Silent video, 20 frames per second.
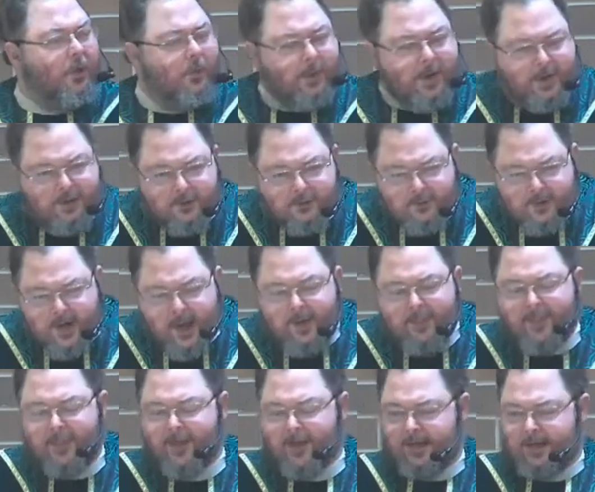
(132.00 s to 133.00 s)
so we do
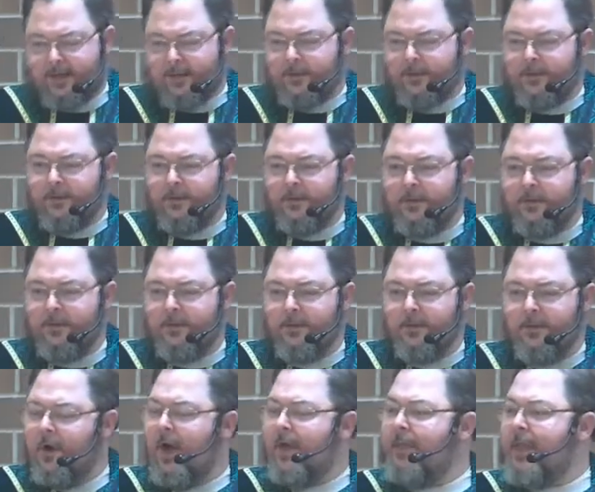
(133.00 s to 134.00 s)
nothing.
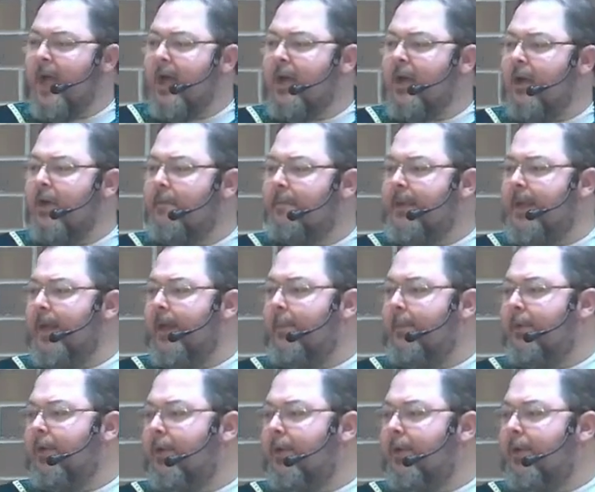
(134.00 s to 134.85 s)
No, I'm not going to be